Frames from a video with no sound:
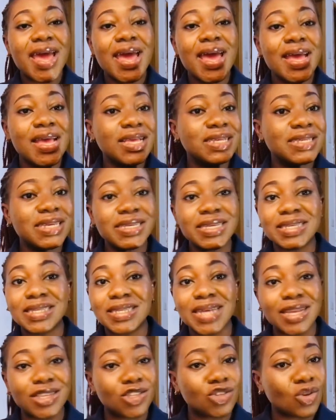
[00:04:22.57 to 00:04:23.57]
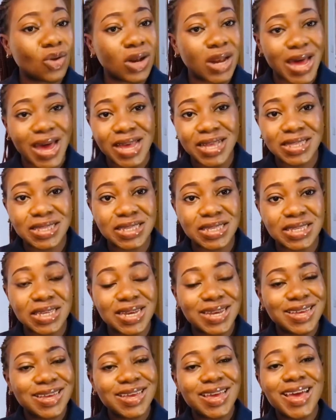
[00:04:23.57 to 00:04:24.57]
Is it the sensor light?
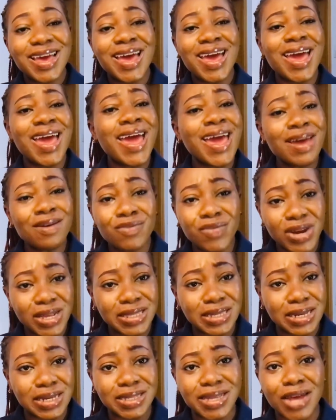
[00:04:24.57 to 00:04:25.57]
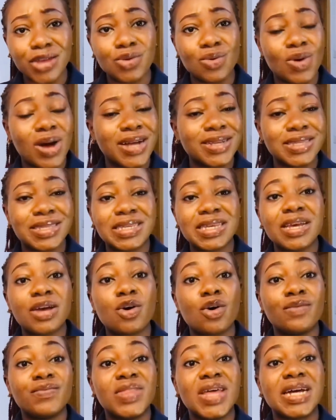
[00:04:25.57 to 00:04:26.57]
Everything that you can think
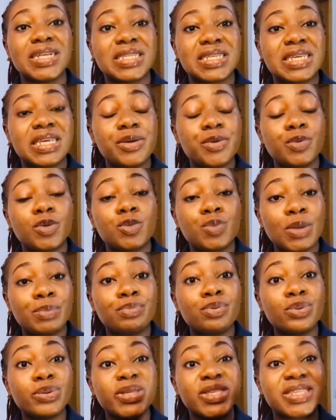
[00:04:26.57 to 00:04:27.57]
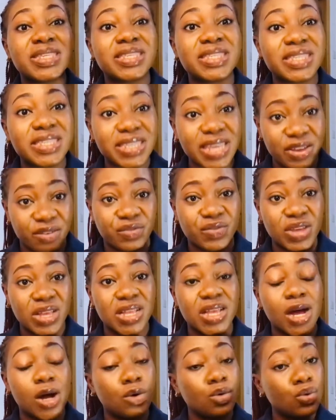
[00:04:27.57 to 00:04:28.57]
of that keeps people safe in
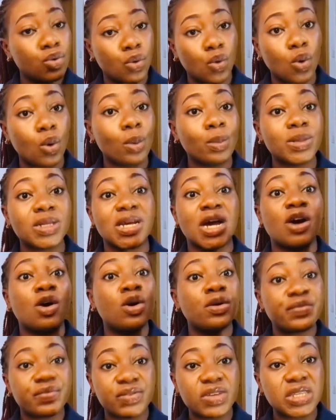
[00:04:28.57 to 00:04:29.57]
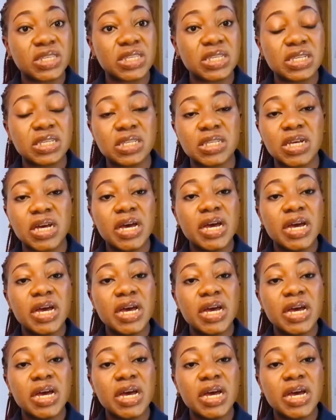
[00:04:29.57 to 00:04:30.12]
their own home, their offices,